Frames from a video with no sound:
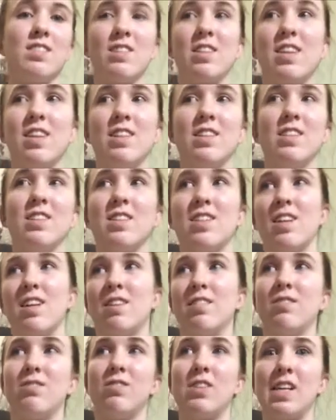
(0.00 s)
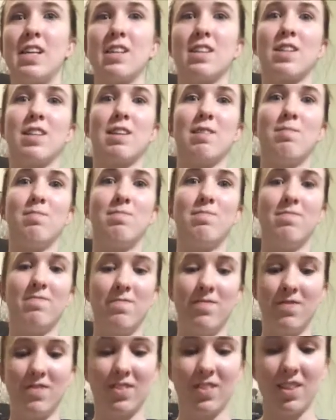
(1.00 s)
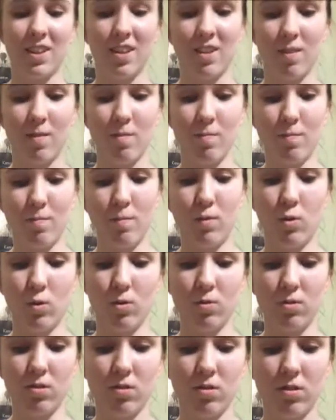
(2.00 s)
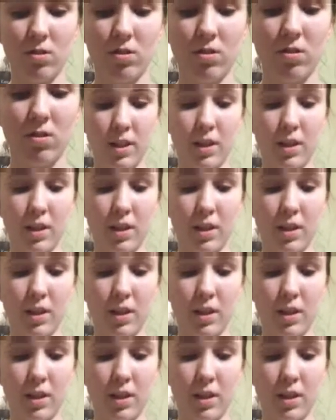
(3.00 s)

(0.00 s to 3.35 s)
because I don't like them. Mortals.